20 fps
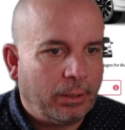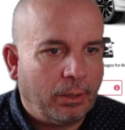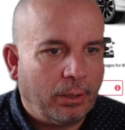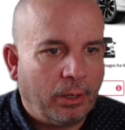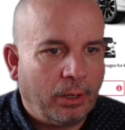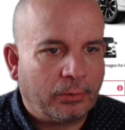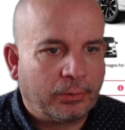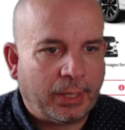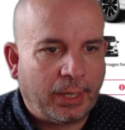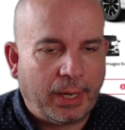
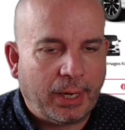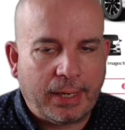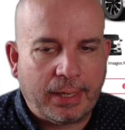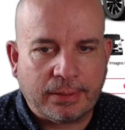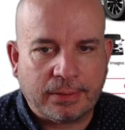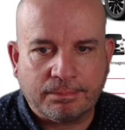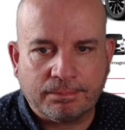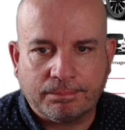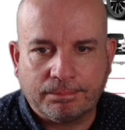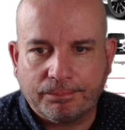
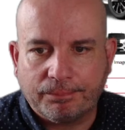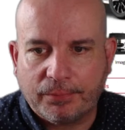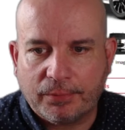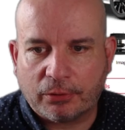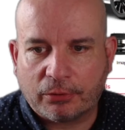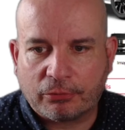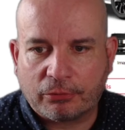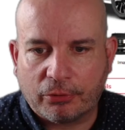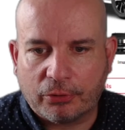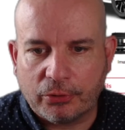Okay, the
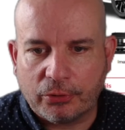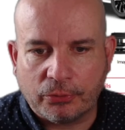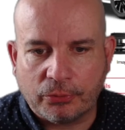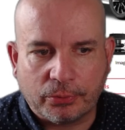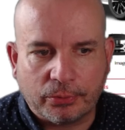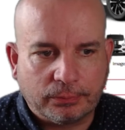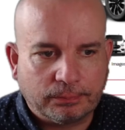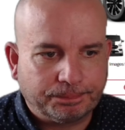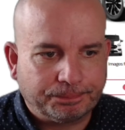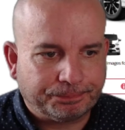crew.
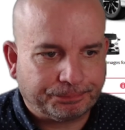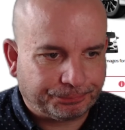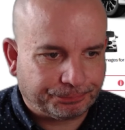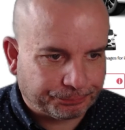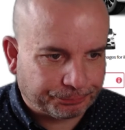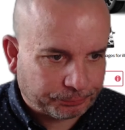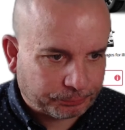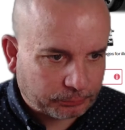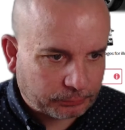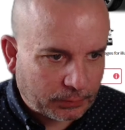
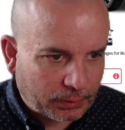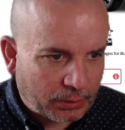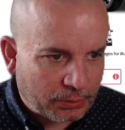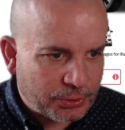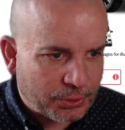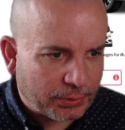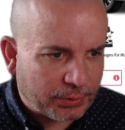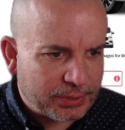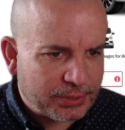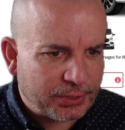
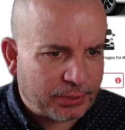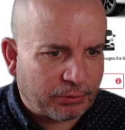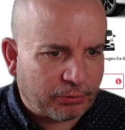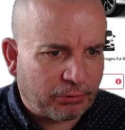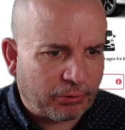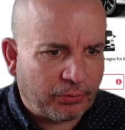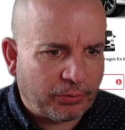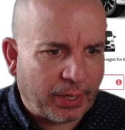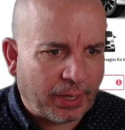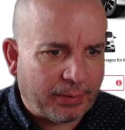So this is a
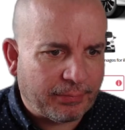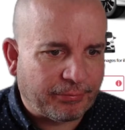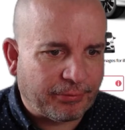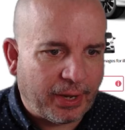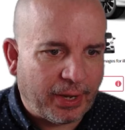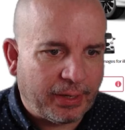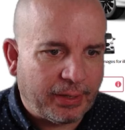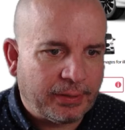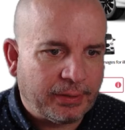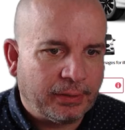crew cab
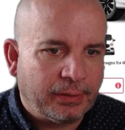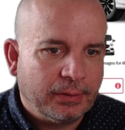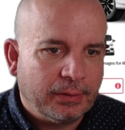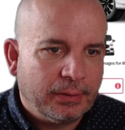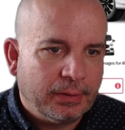van.